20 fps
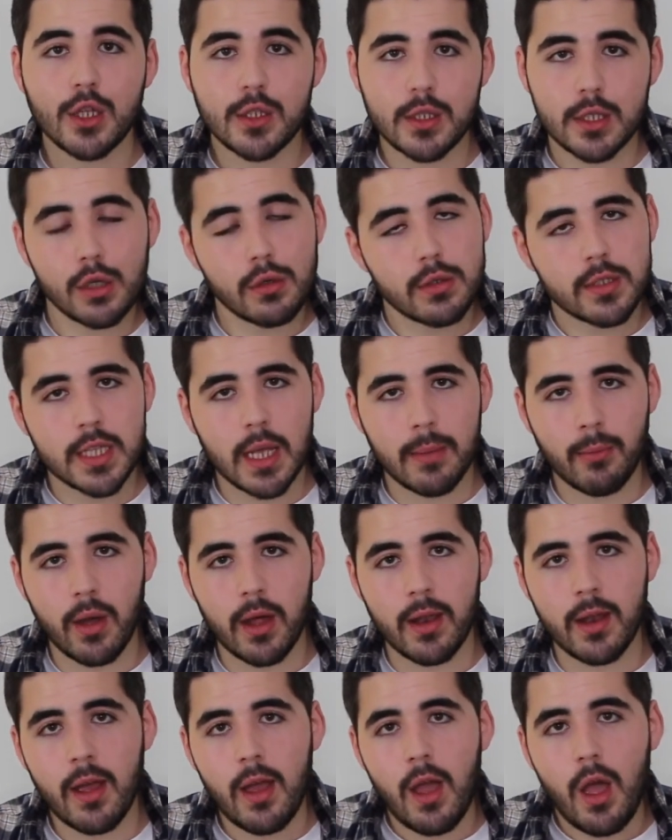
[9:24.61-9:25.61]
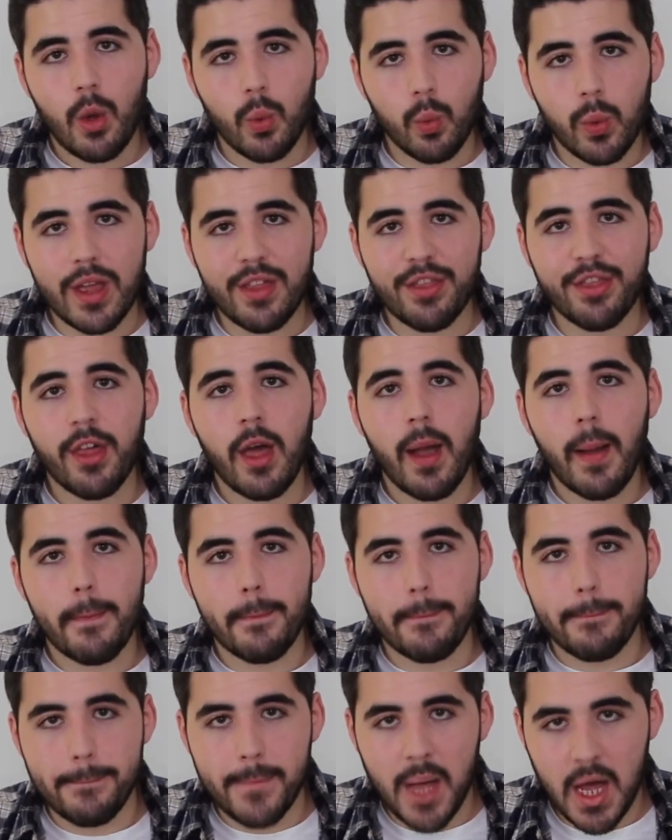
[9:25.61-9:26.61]
to someone with
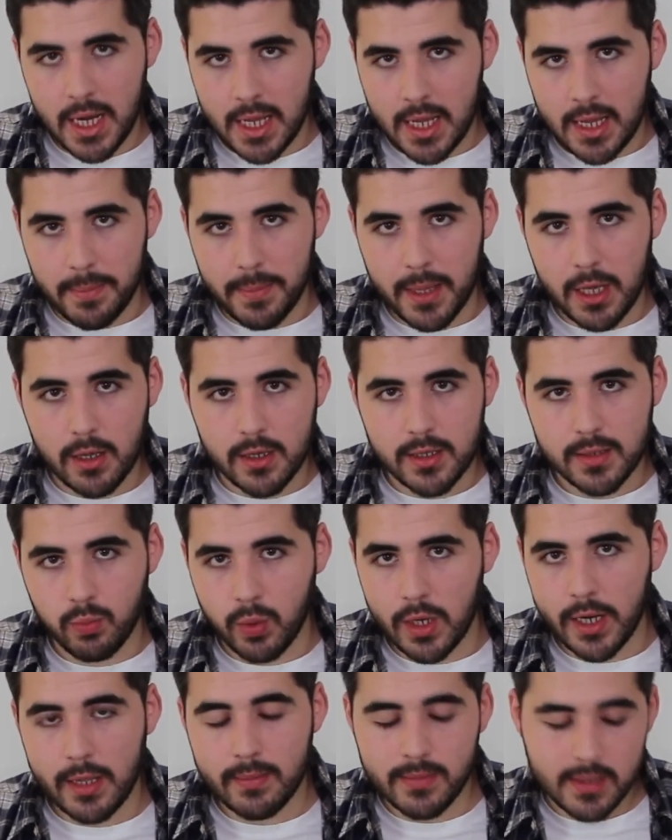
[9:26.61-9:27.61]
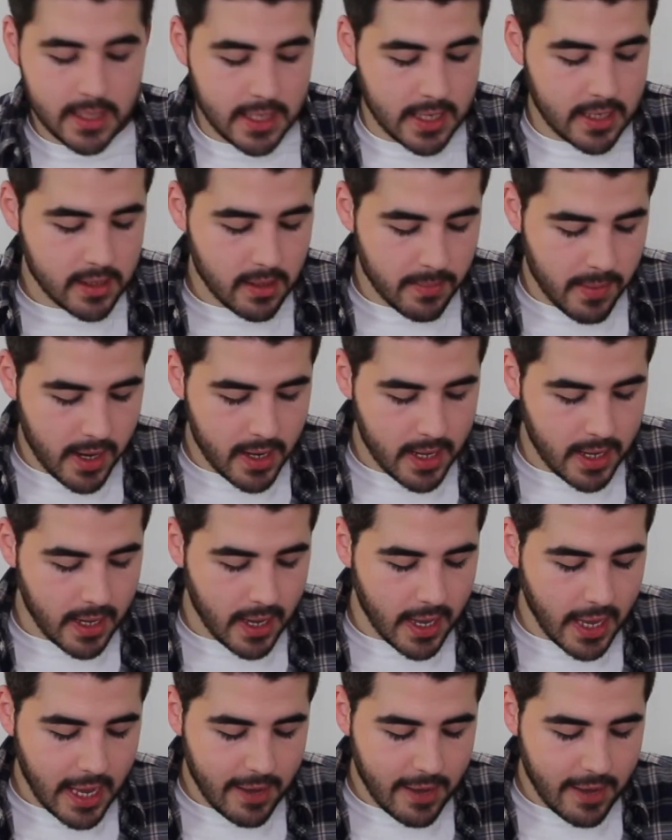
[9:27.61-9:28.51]
money, because Williams need the money.